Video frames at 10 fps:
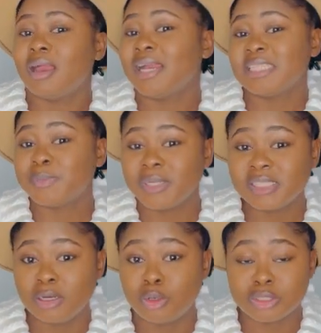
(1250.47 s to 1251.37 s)
I
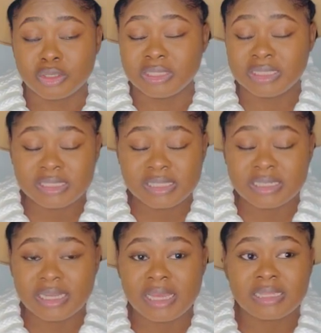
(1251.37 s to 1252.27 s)
spent a lot on
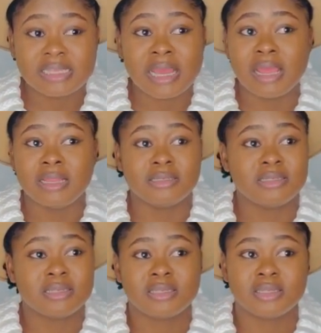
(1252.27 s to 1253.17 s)
internet, and
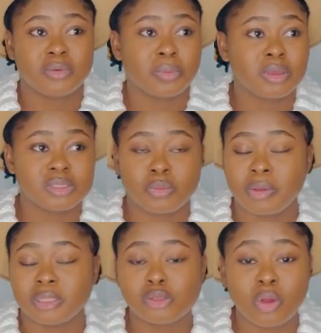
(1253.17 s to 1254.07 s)
because
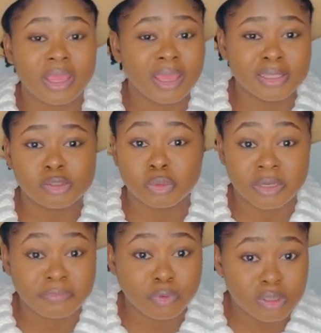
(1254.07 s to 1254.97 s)
we're talking
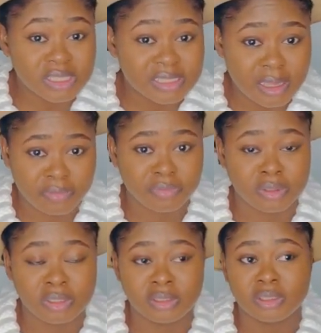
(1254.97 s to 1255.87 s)

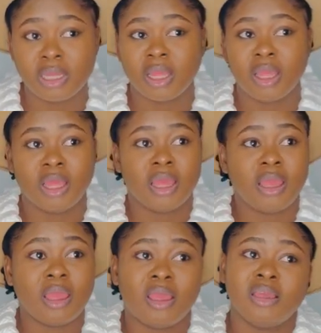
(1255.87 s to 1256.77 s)
24/7.
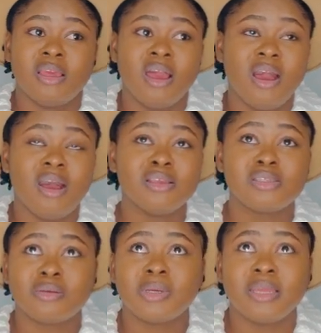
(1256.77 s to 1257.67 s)

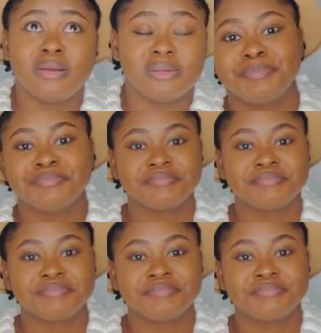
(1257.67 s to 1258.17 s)
Also, what else?